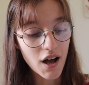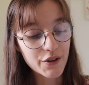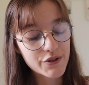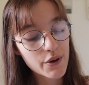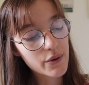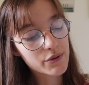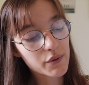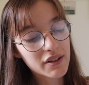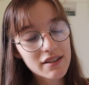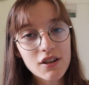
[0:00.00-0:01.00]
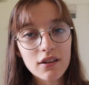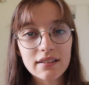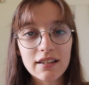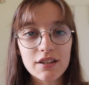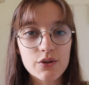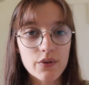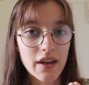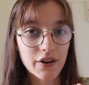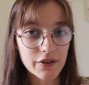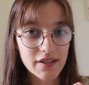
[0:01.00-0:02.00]
I'll sew those really solidly to
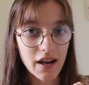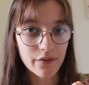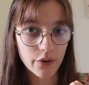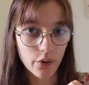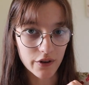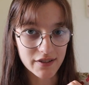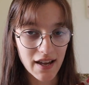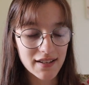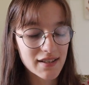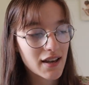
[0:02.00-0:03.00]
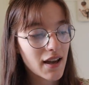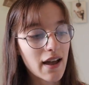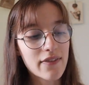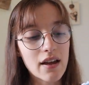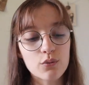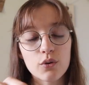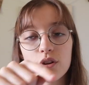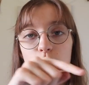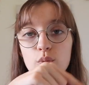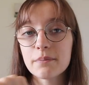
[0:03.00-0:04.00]
the inner side of the corset, and then
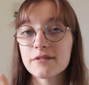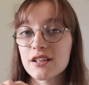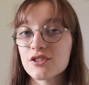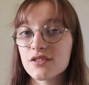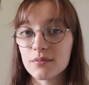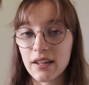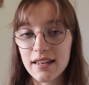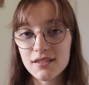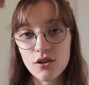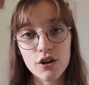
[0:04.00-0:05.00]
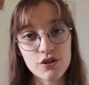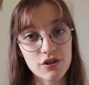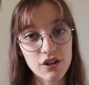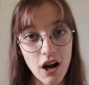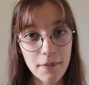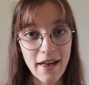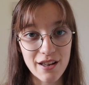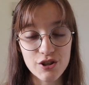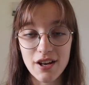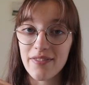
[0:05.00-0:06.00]
we'll whip stitch some lace onto the top
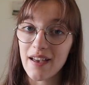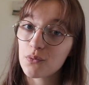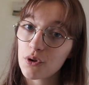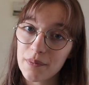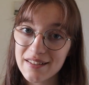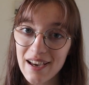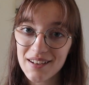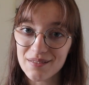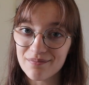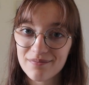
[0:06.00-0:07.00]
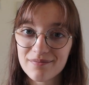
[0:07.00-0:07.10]
edge, and then we'll be done.